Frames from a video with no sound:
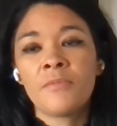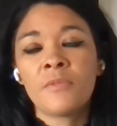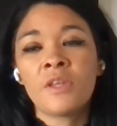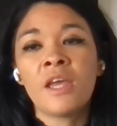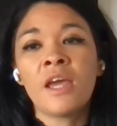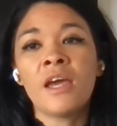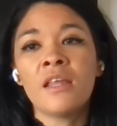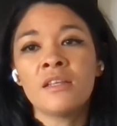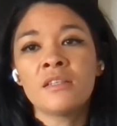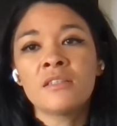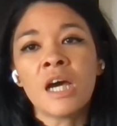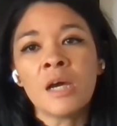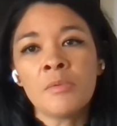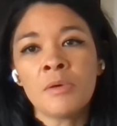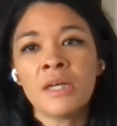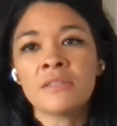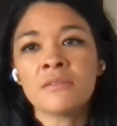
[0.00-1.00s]
the
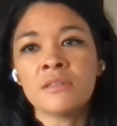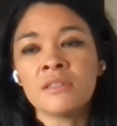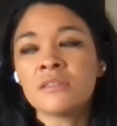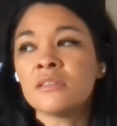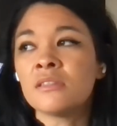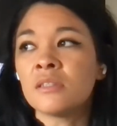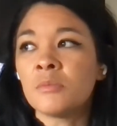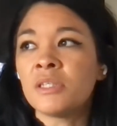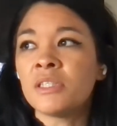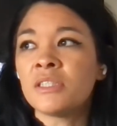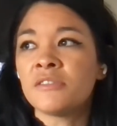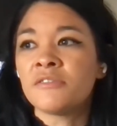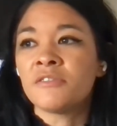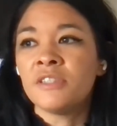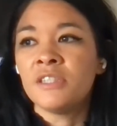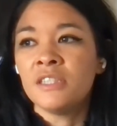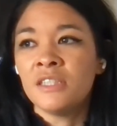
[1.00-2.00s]
TypePy one is a little bit
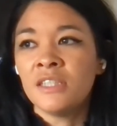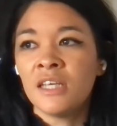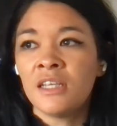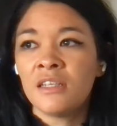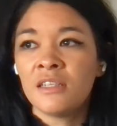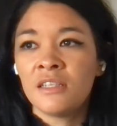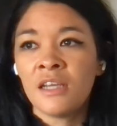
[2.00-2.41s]
different in that,